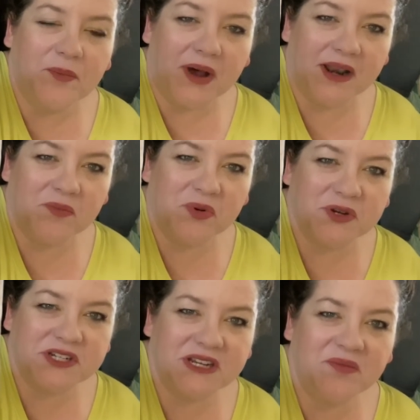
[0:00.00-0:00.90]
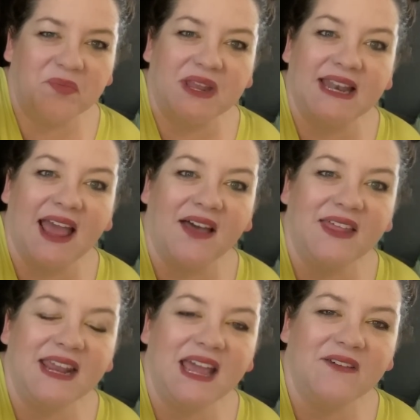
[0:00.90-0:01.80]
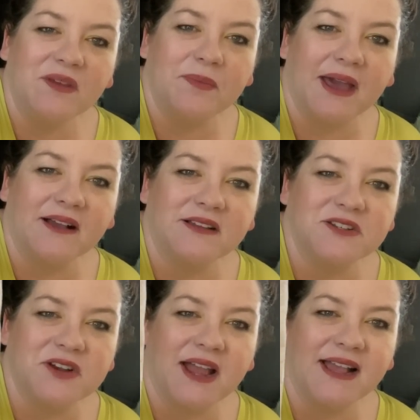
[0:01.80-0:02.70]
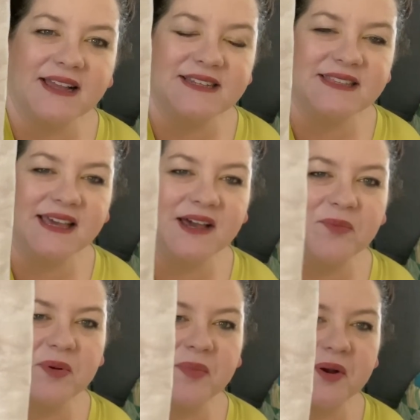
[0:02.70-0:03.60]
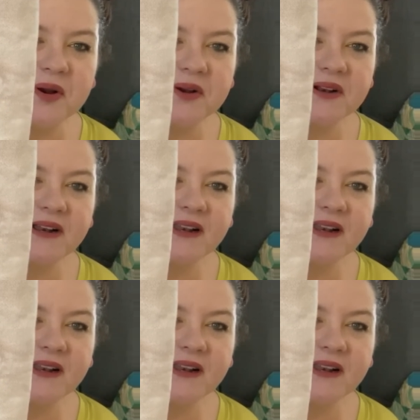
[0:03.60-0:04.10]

bottom portion, but now that I have it back on track, I did that upper part.